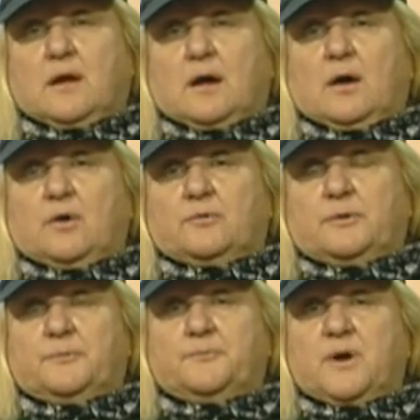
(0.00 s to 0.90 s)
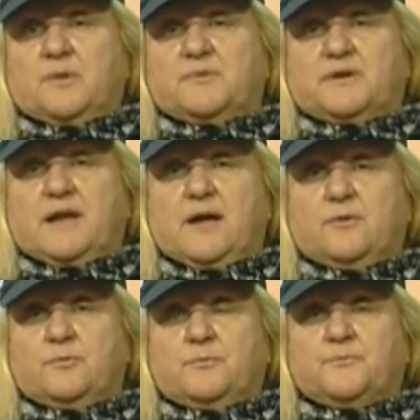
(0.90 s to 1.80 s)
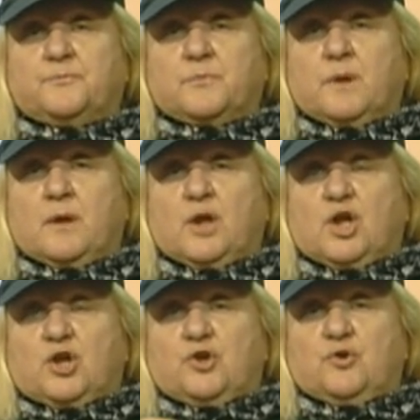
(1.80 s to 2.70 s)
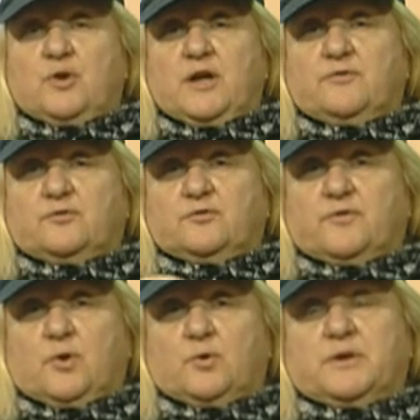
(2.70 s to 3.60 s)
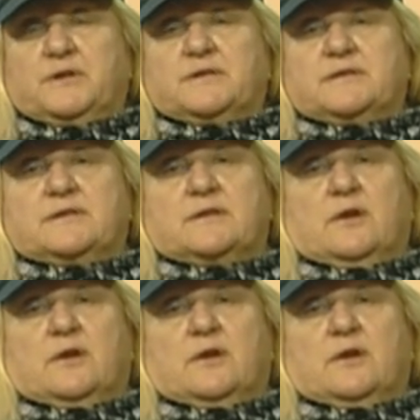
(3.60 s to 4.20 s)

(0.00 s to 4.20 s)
oh, Barbara, now you have to focus